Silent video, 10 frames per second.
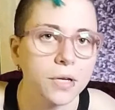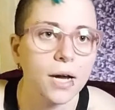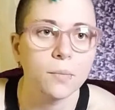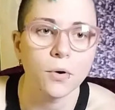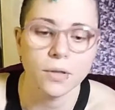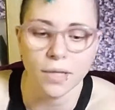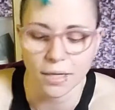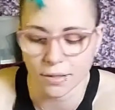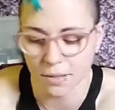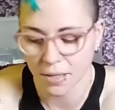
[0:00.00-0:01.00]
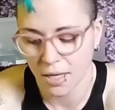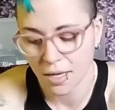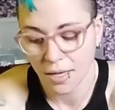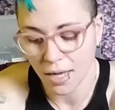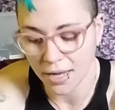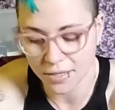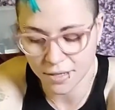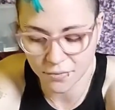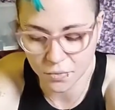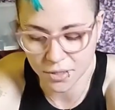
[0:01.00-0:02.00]
a guy more than likely. I didn't
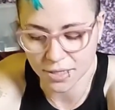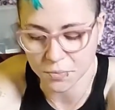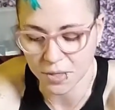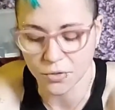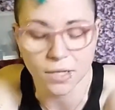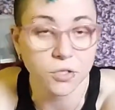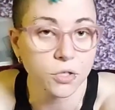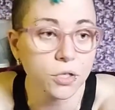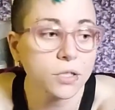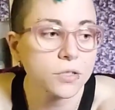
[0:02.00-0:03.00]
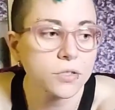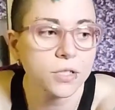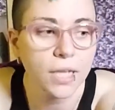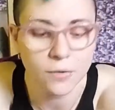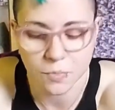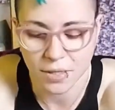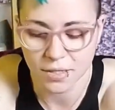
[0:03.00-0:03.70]
even realize my attraction to girls until I was about a